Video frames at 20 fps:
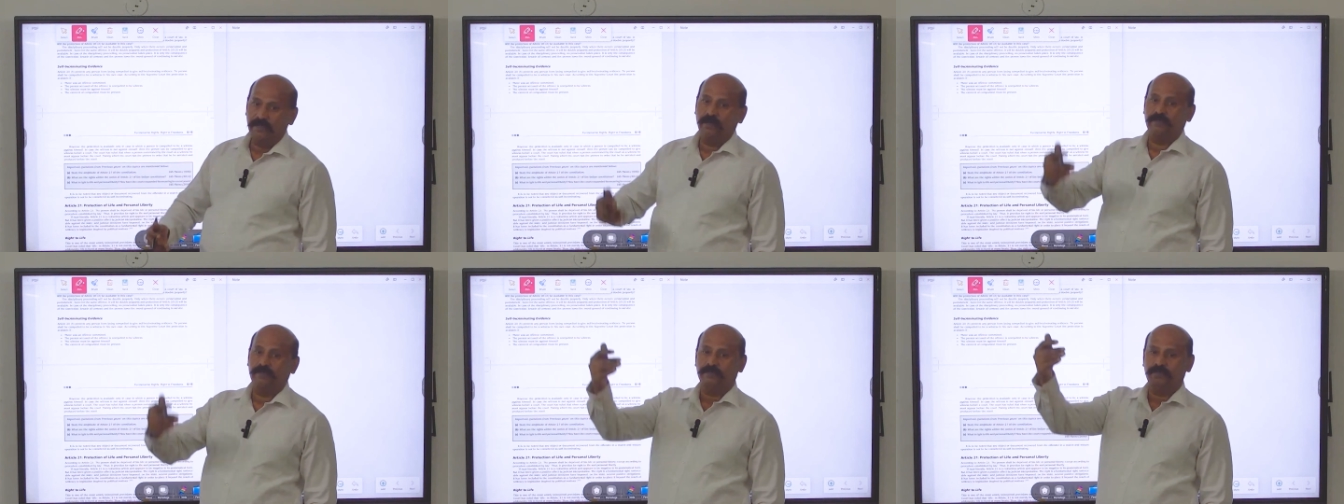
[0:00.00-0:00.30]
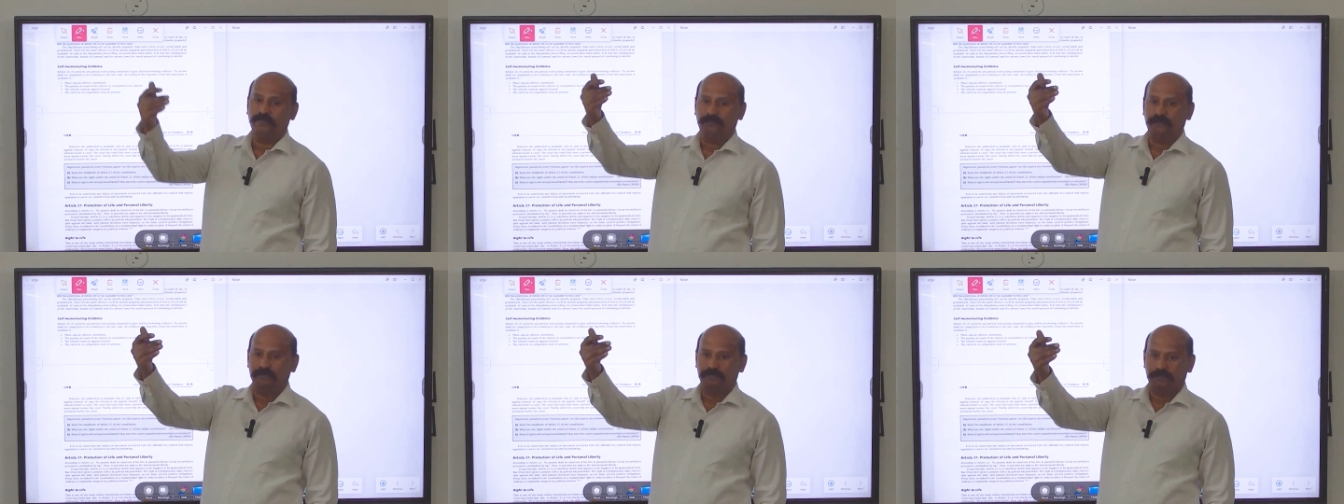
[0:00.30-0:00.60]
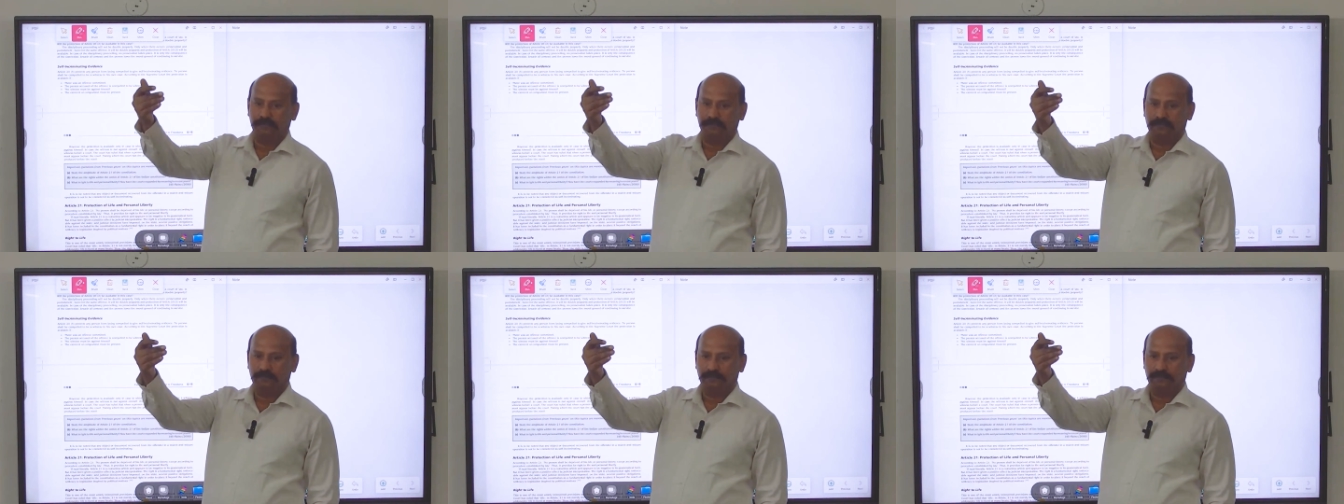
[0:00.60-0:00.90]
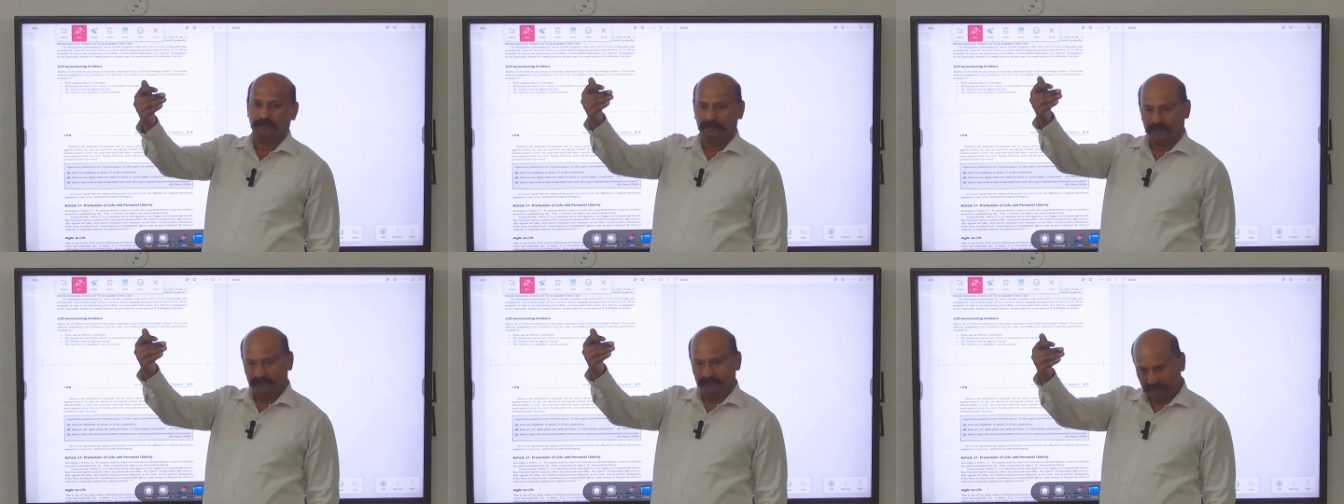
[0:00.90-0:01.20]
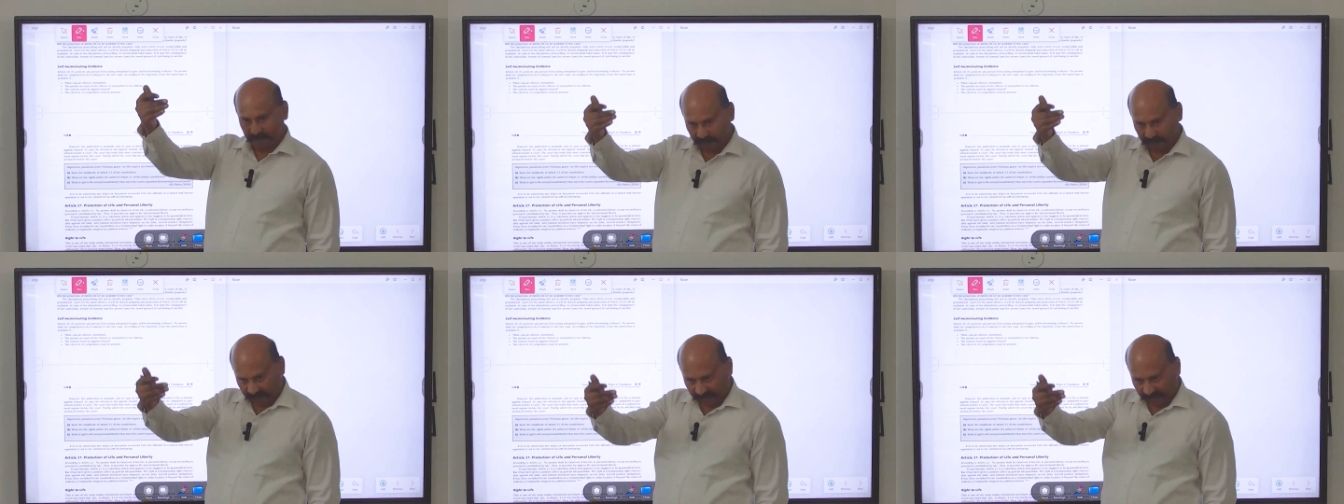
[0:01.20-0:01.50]
you have to
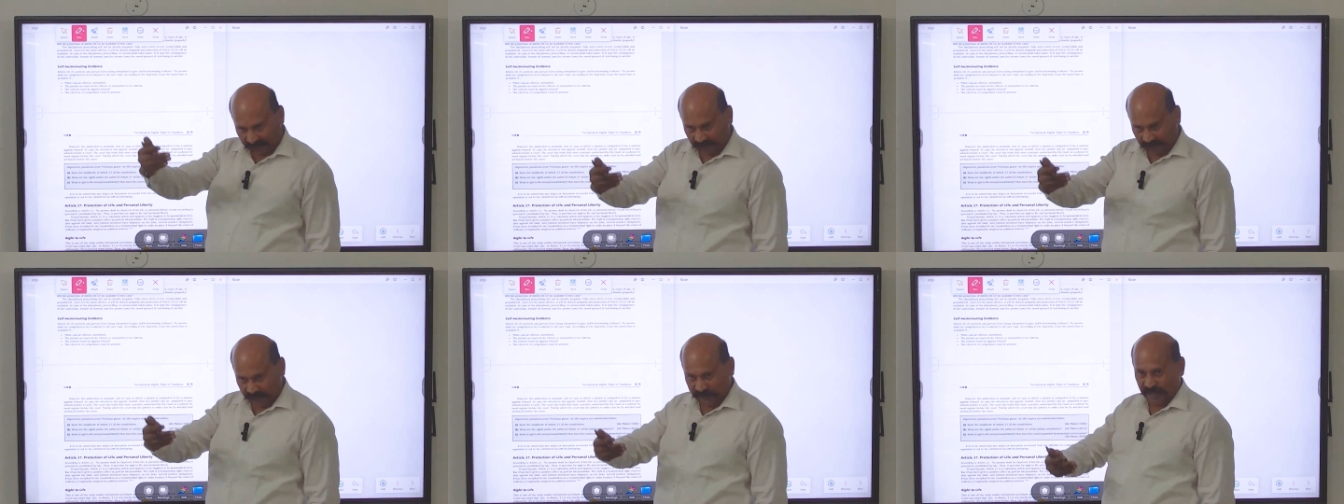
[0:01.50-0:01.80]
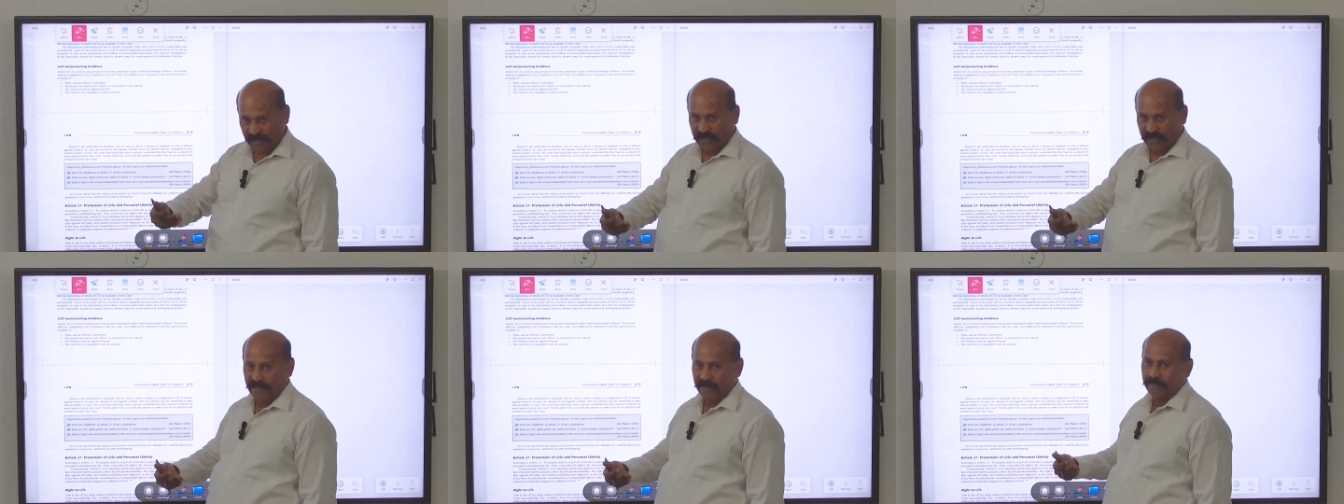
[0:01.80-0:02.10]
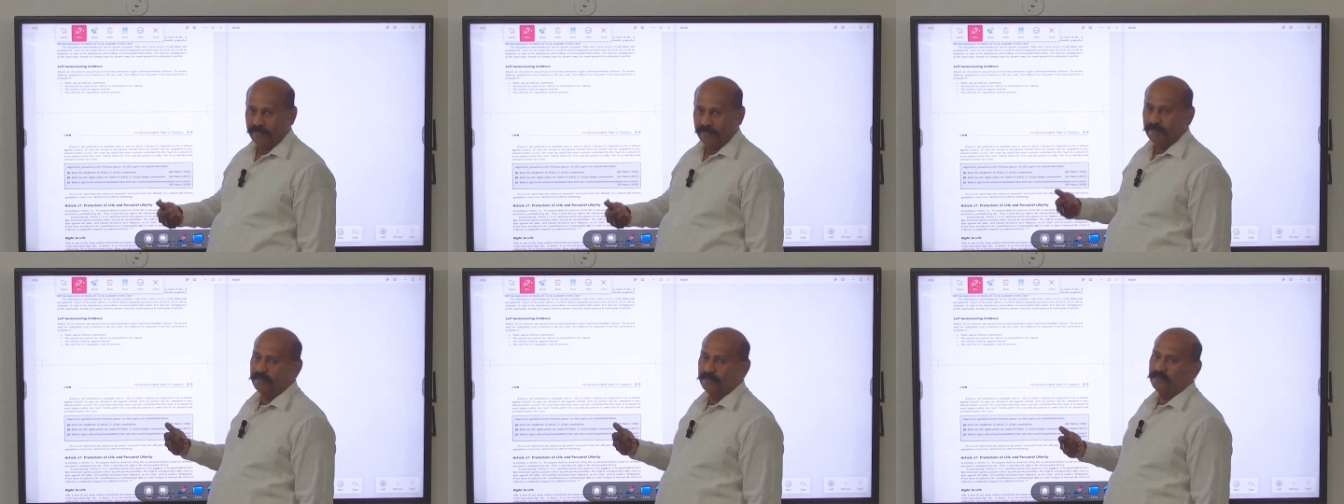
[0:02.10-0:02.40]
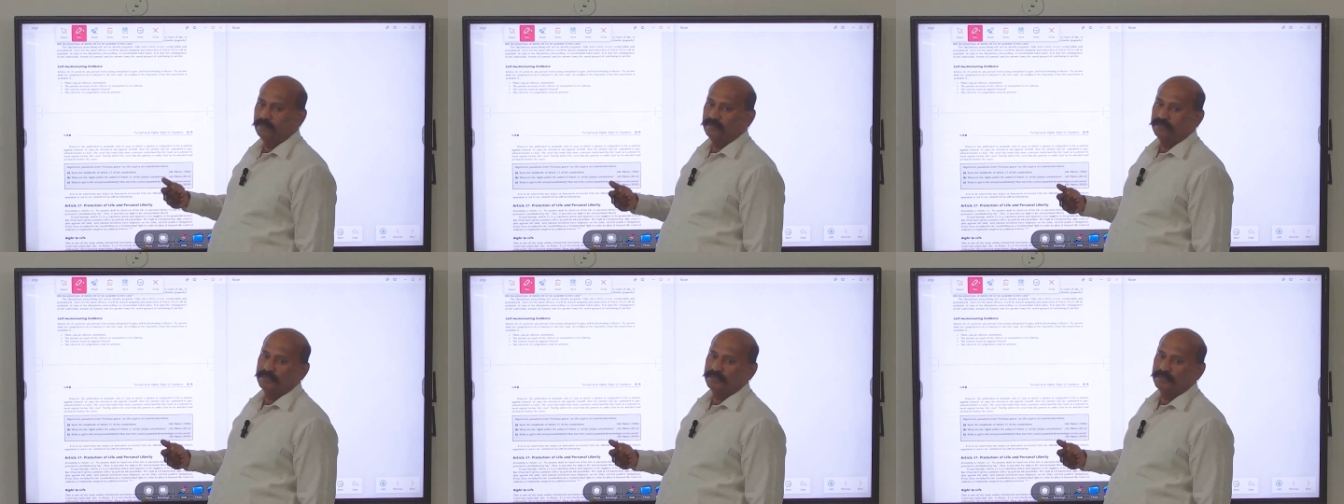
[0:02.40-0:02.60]
take the same